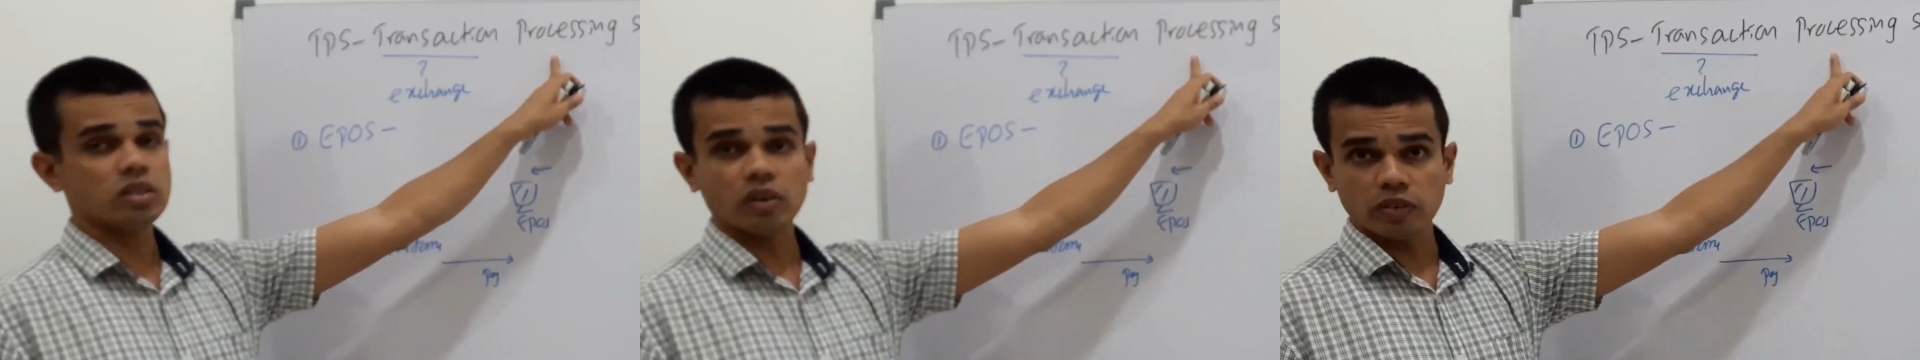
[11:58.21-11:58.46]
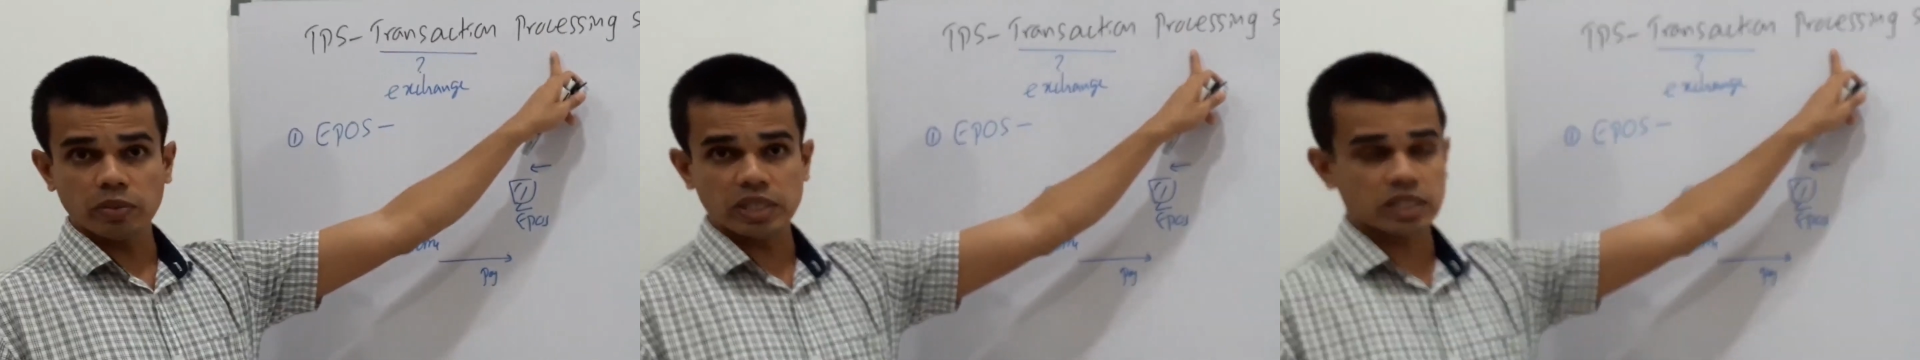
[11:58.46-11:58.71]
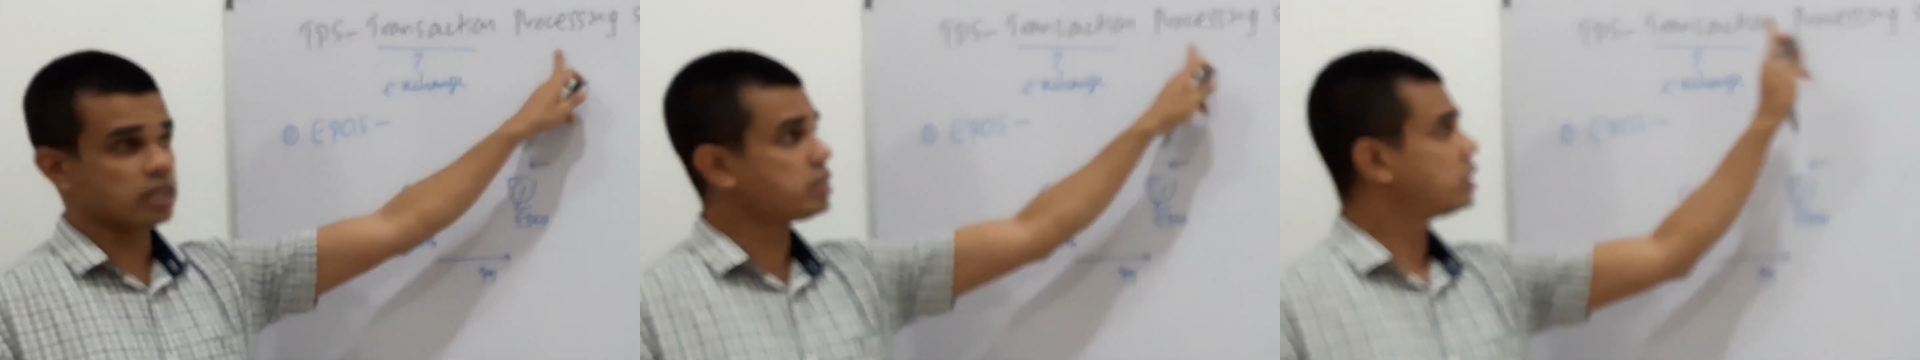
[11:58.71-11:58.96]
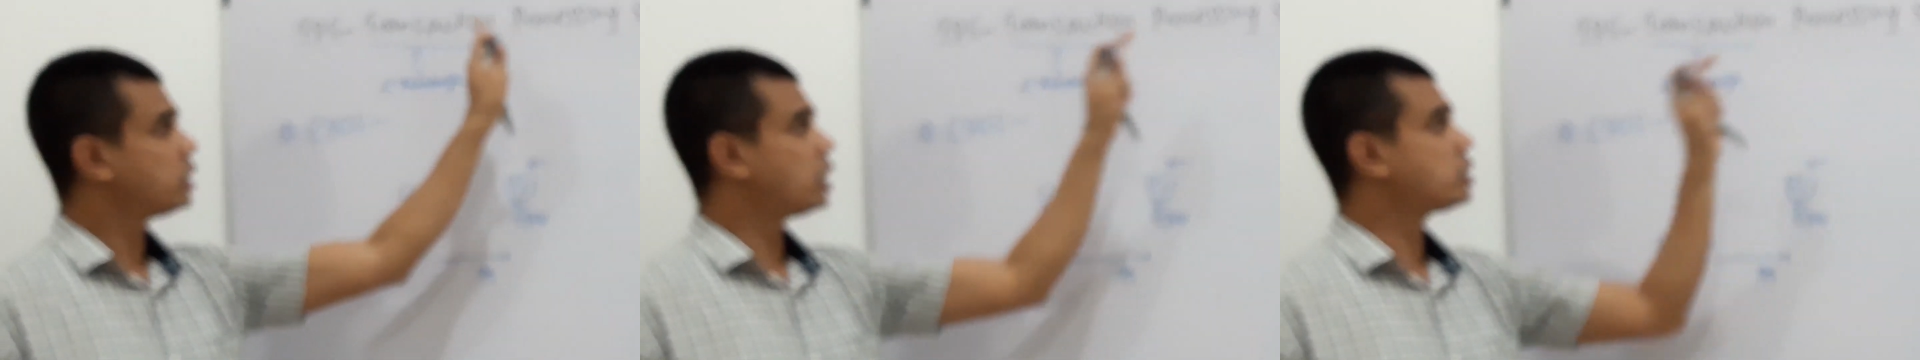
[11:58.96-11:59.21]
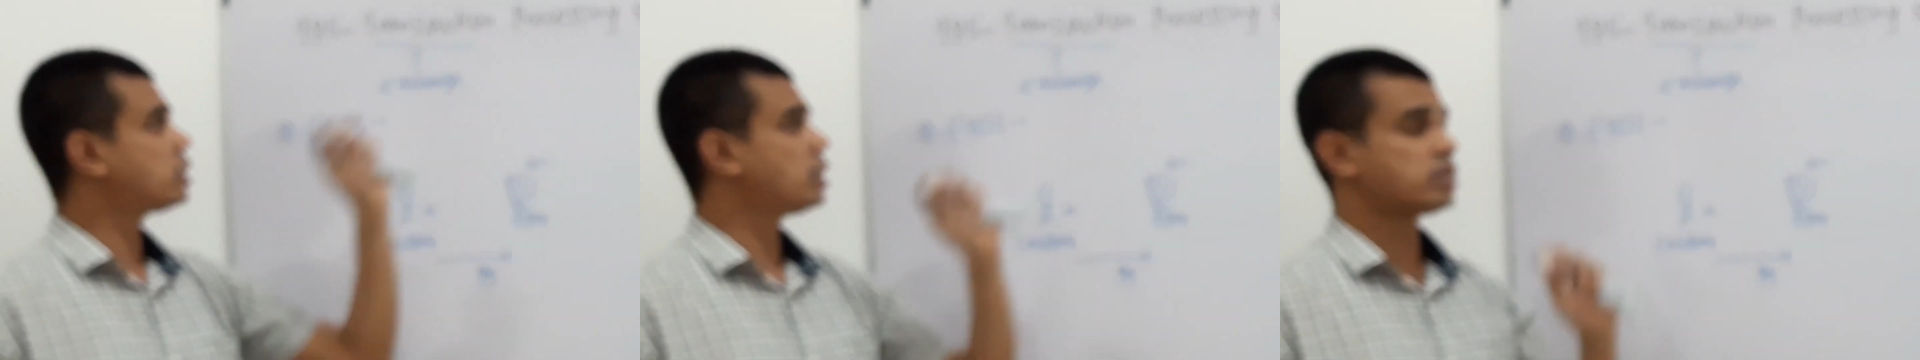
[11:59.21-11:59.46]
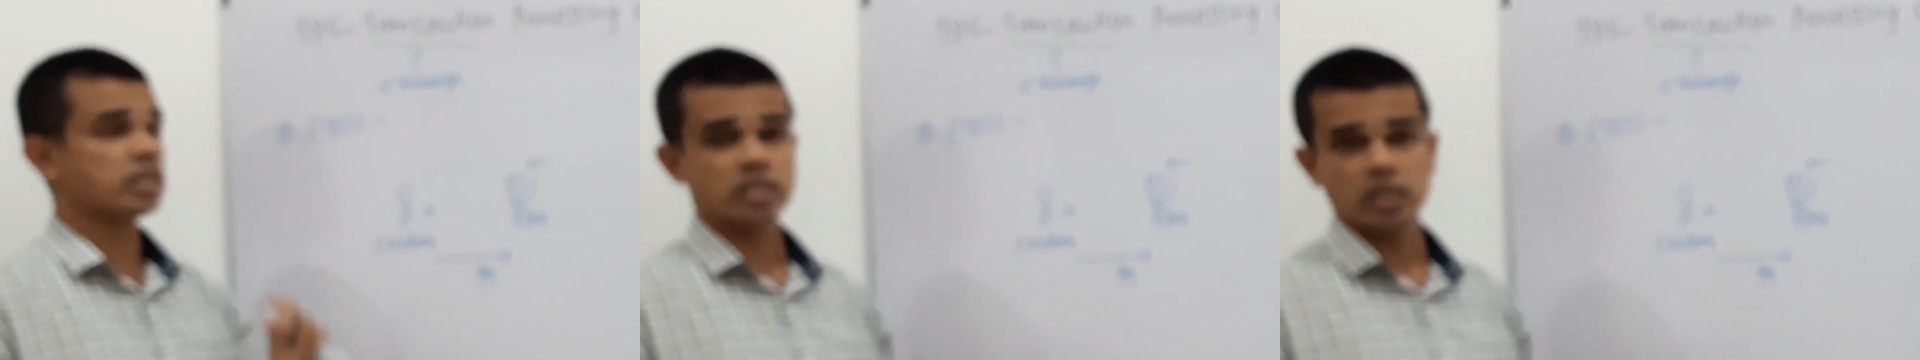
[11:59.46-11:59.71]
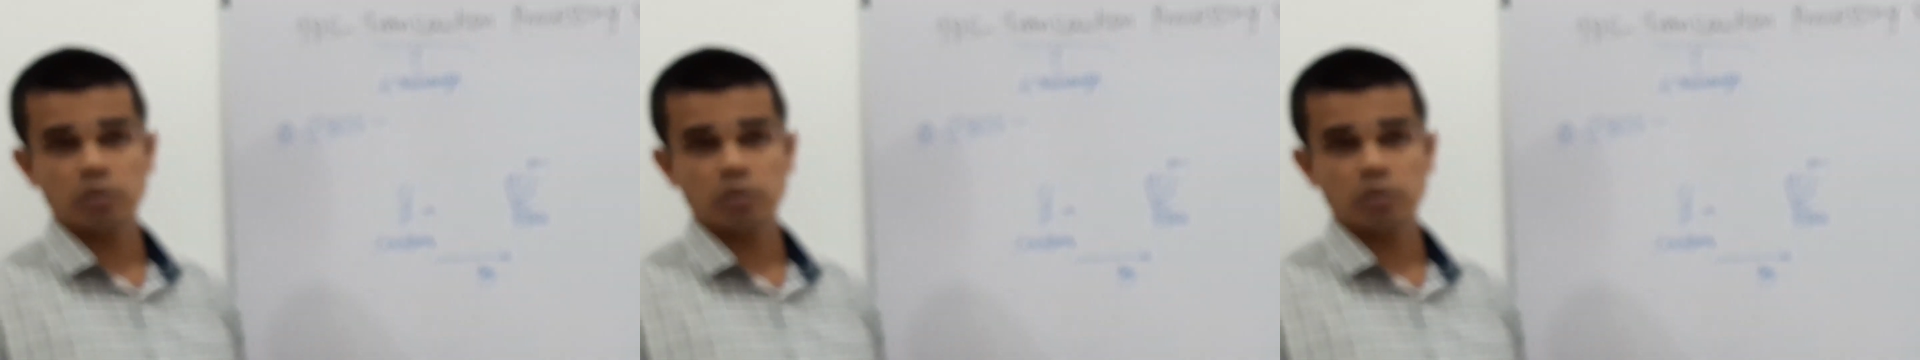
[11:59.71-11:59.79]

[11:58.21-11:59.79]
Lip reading: of the business, a transaction